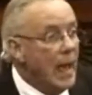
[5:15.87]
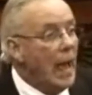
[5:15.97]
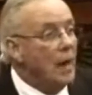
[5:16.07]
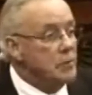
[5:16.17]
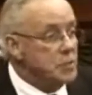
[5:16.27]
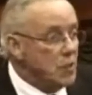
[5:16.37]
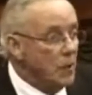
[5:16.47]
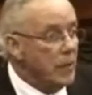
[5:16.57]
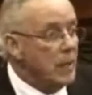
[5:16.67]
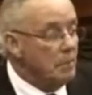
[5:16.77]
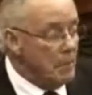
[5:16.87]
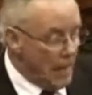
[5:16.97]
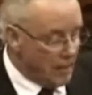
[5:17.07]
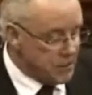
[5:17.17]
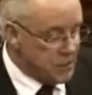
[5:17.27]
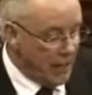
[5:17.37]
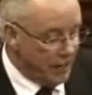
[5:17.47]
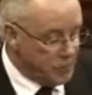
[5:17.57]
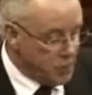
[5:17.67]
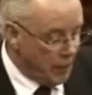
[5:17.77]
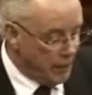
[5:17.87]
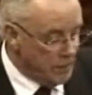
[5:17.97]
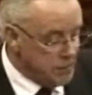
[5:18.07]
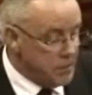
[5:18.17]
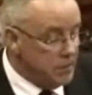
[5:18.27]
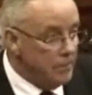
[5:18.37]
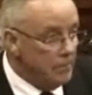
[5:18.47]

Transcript: our historic markets have changed.